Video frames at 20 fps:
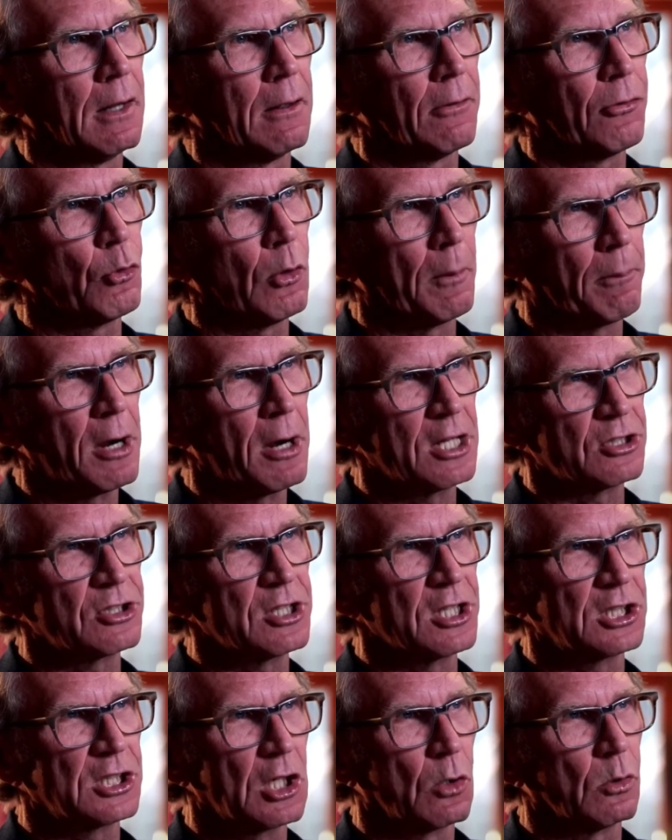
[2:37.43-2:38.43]
through a
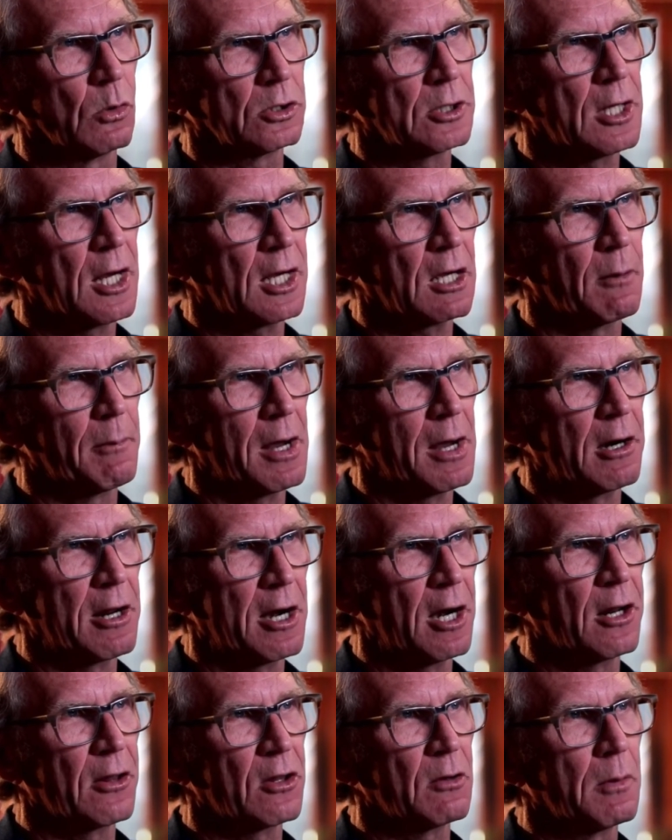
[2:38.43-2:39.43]
process that we'll talk about in
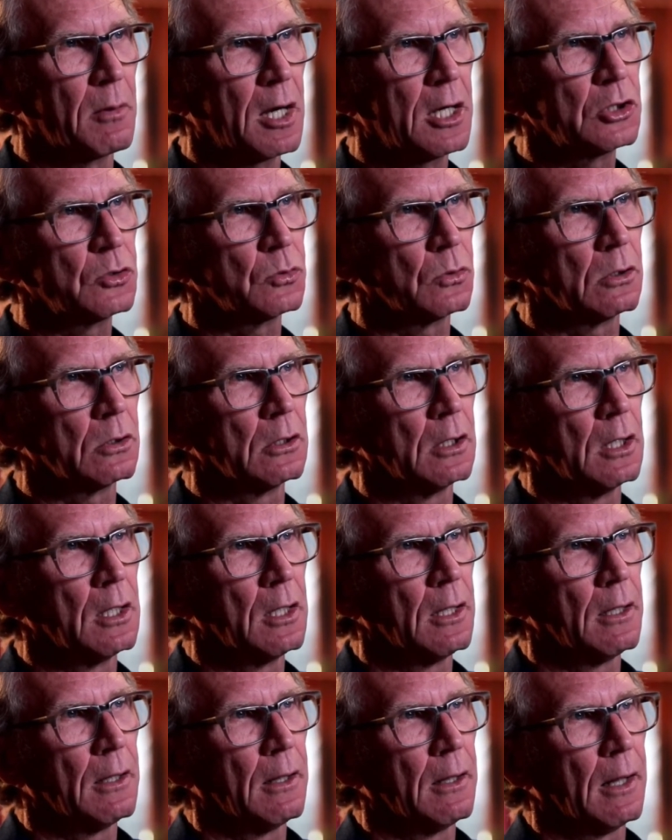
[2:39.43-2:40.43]
another module,
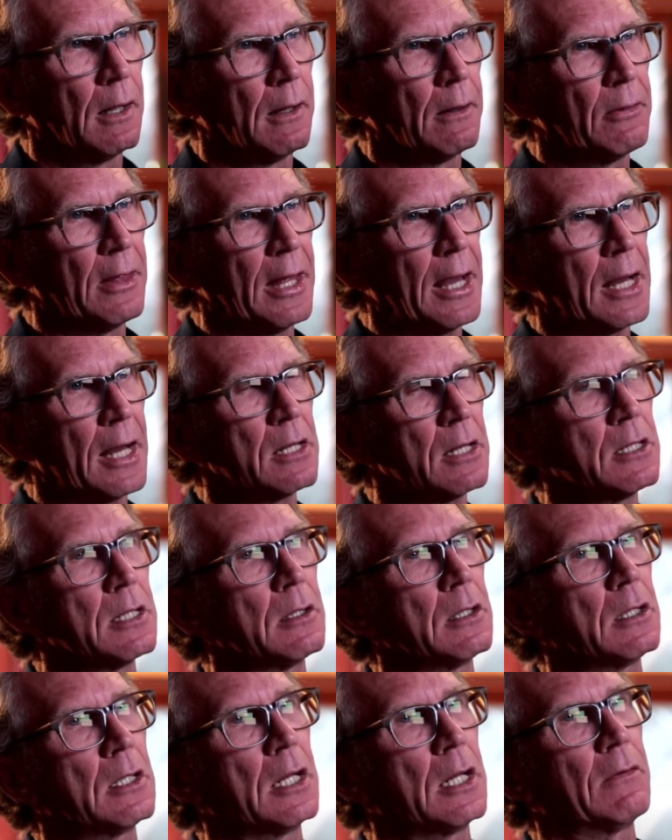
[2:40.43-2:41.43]
that
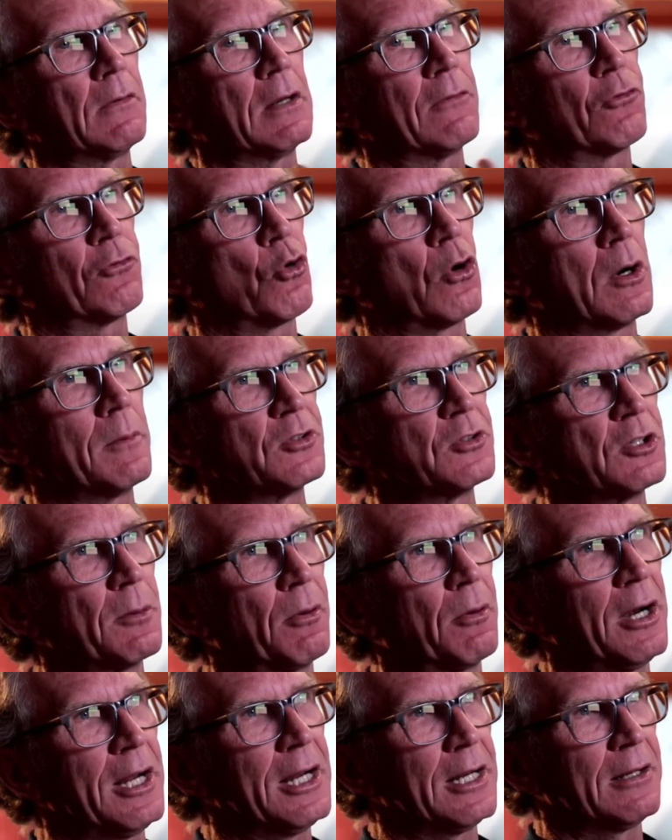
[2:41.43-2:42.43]
it informs the
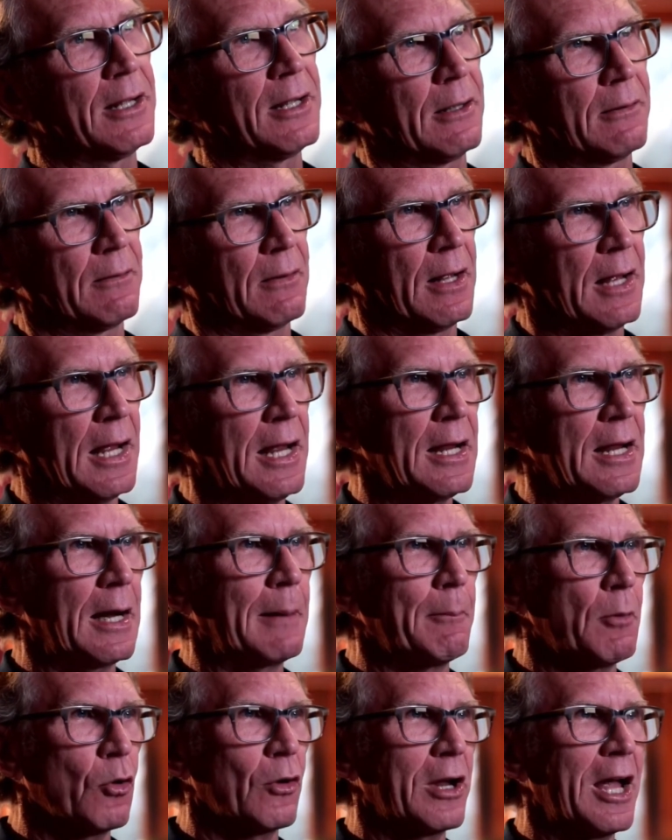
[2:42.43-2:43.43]
brain that, hey,
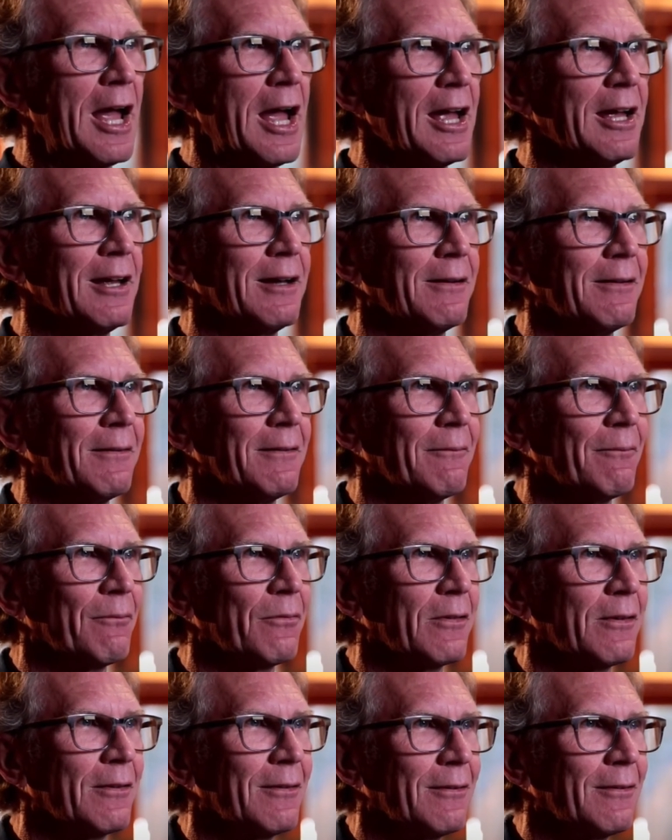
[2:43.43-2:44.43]
I'm okay,
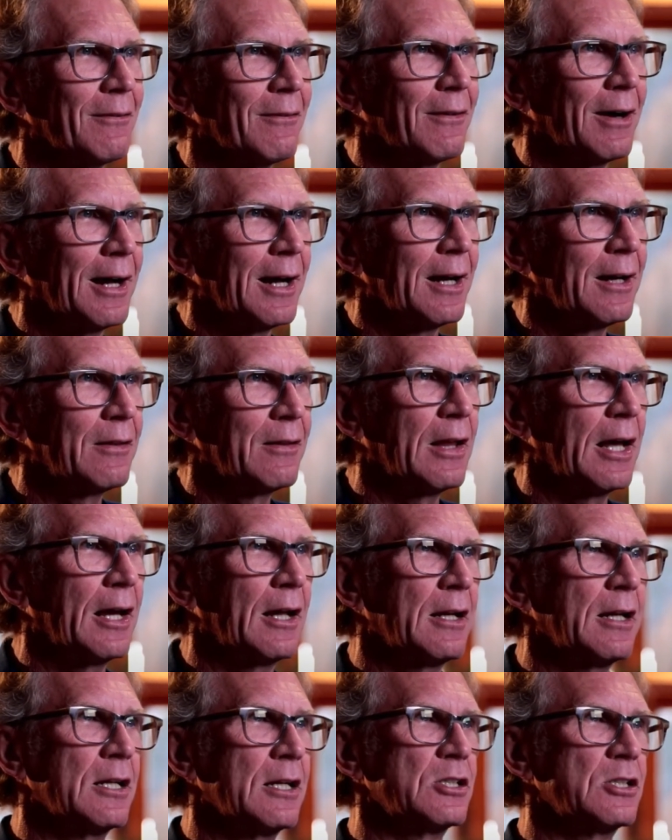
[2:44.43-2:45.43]
right?
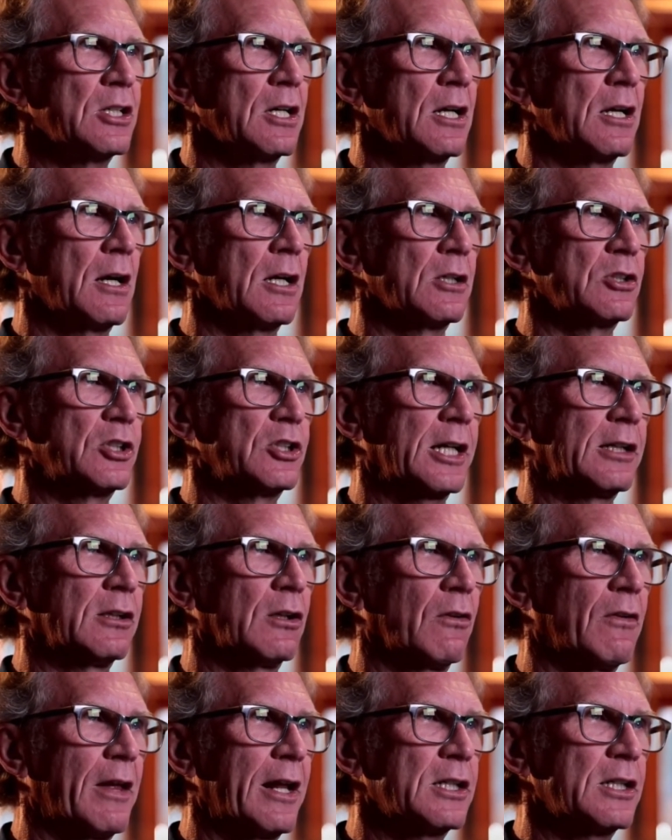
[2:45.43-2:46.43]
That it's a
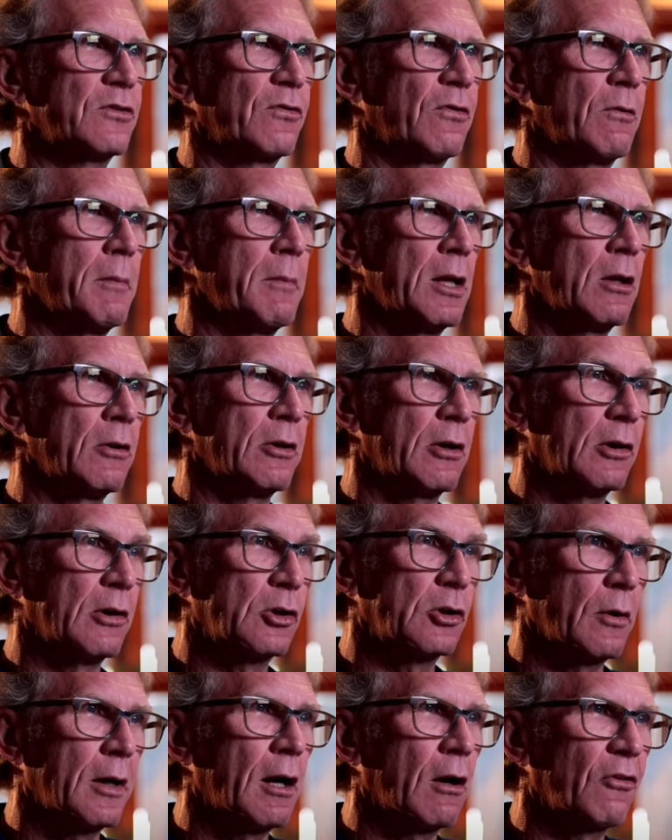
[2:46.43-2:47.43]
signal that is familiar
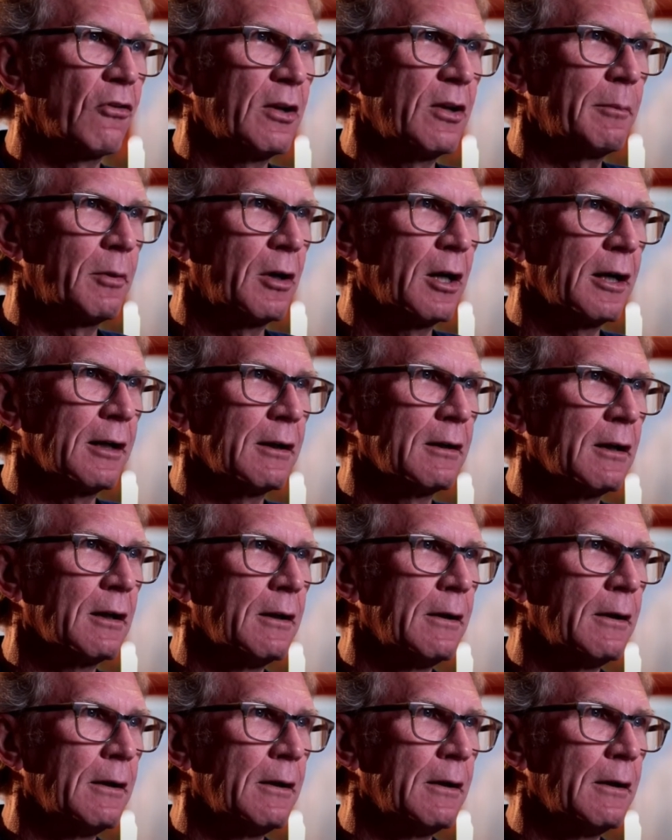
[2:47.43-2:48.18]
to a healthy brain,